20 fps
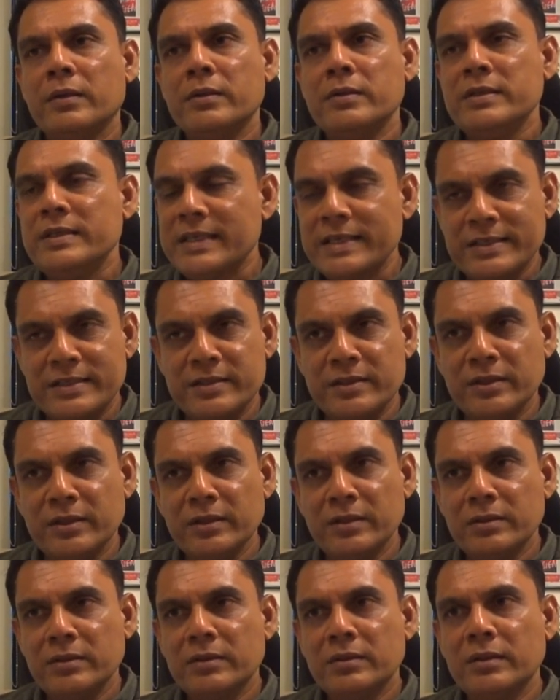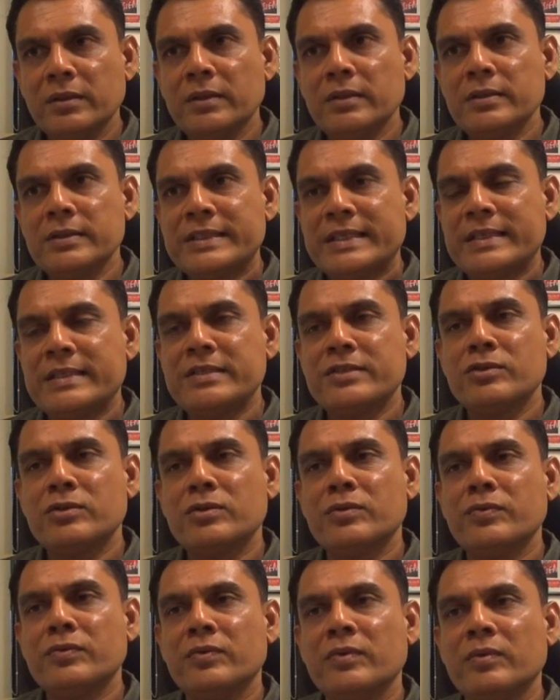Yes, you know, in a sense, you
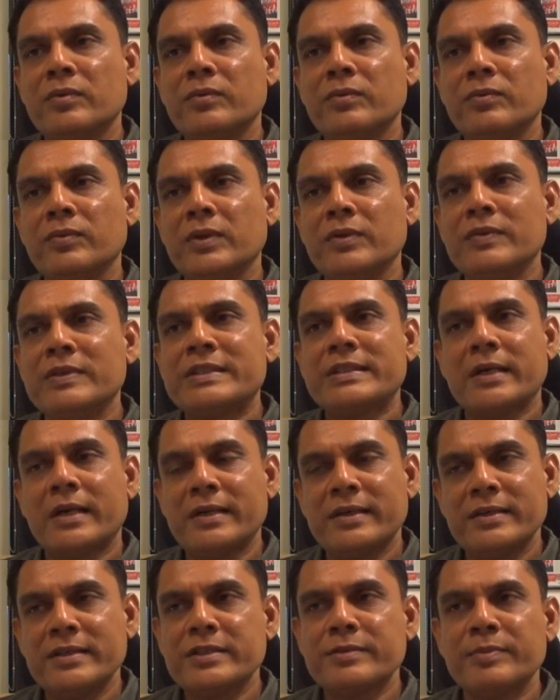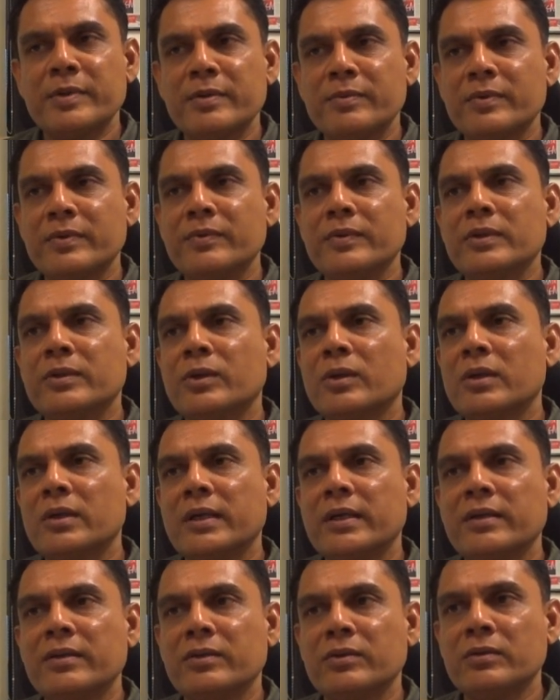know, when we started this paper, we thought
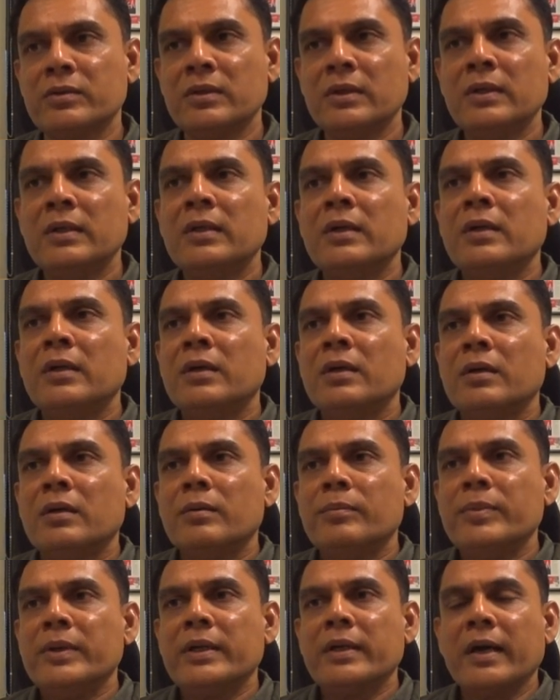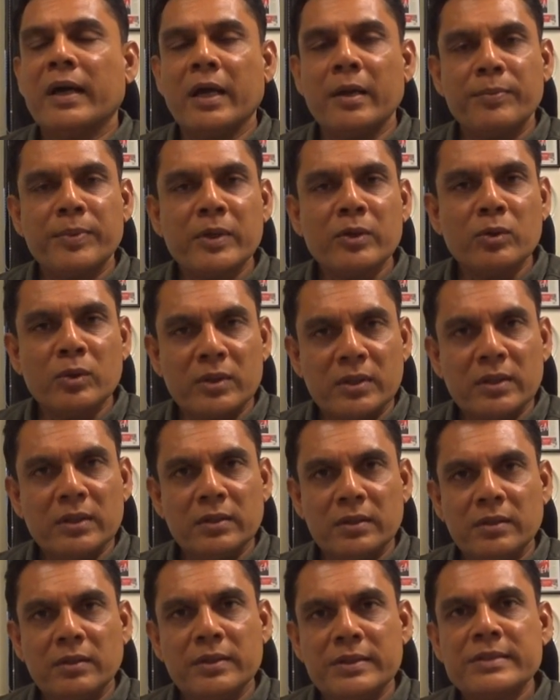that, you know, being hyper
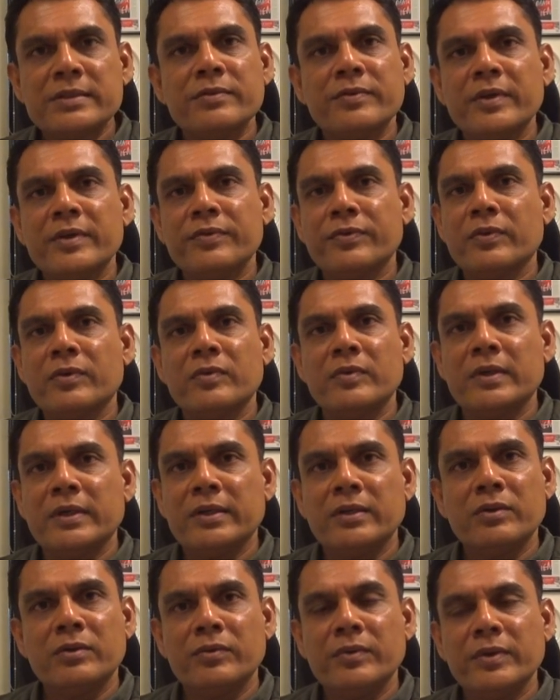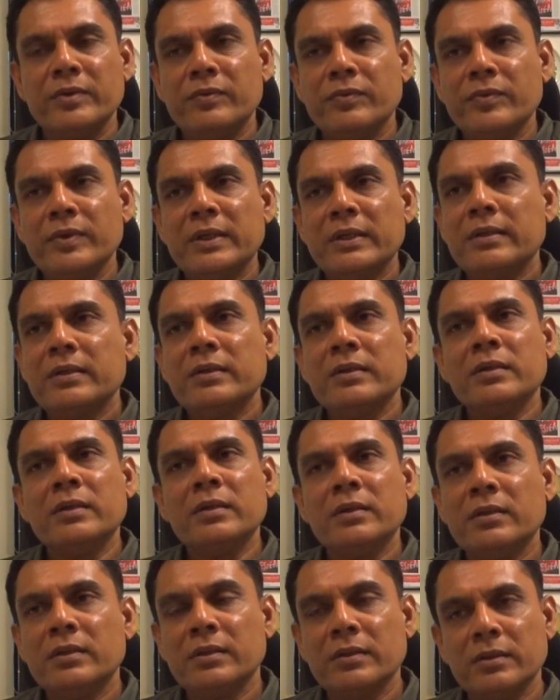local is the way forward. You know, we will
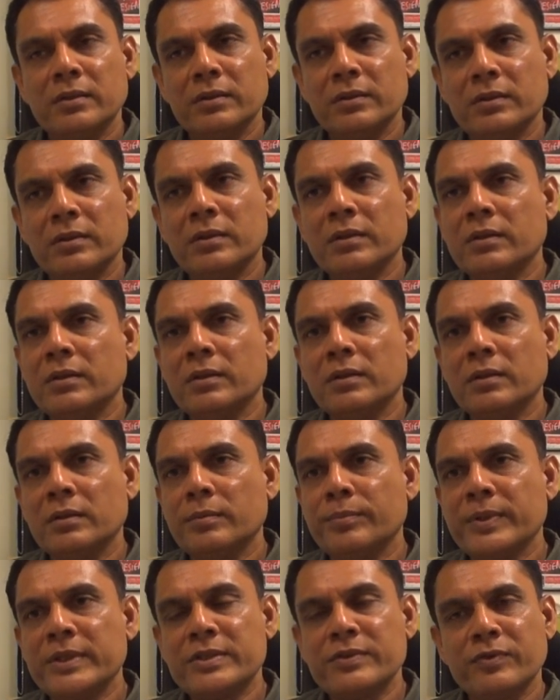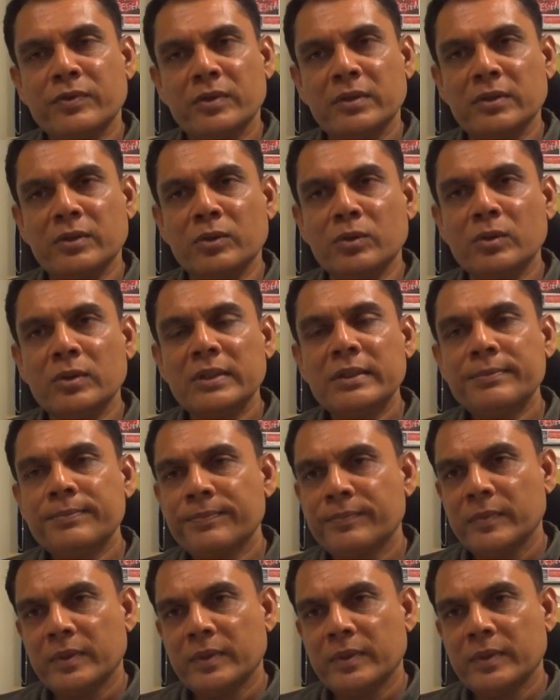pitch for the Goan.